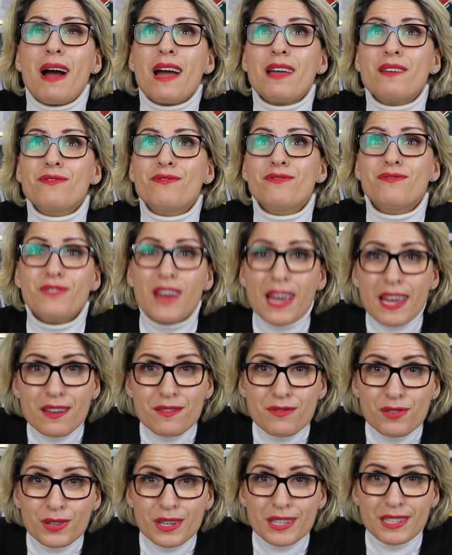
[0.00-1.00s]

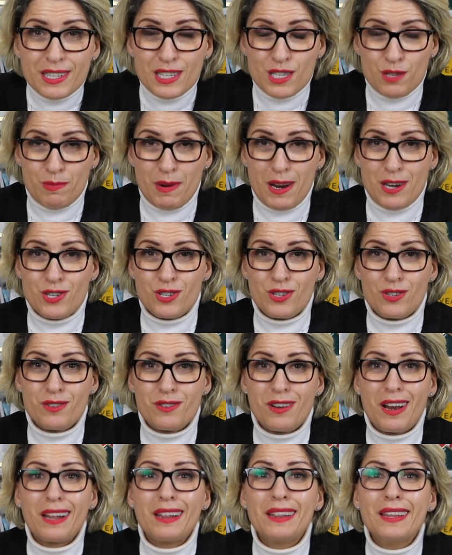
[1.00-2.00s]
favorite expression,
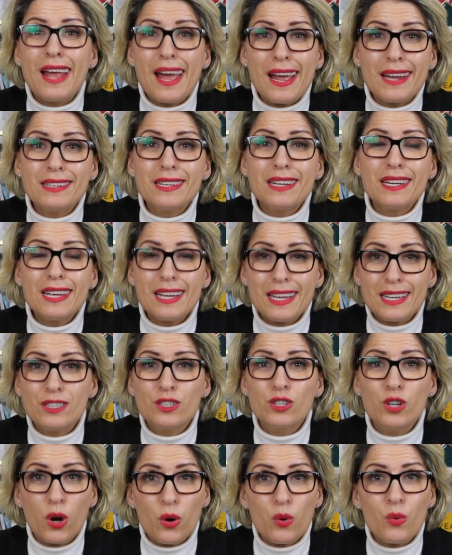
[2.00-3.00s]
let it
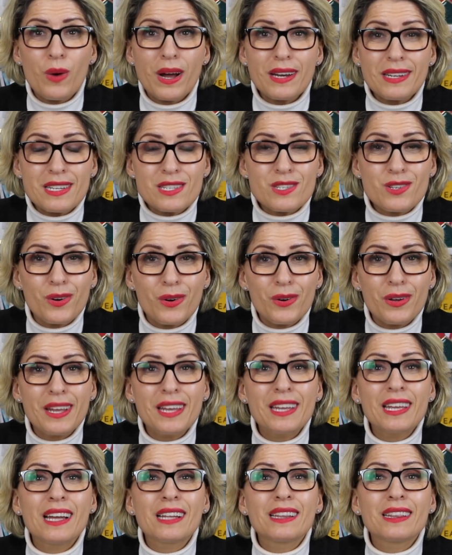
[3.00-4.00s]
go what is
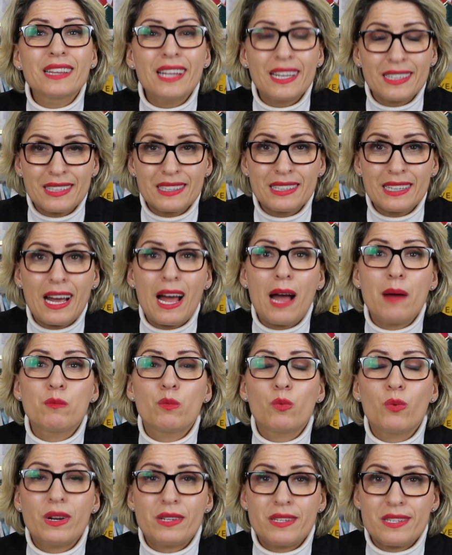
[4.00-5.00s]
going and let it come
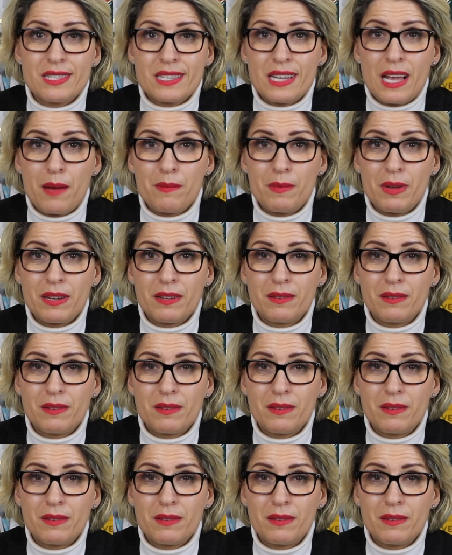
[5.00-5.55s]
what is coming.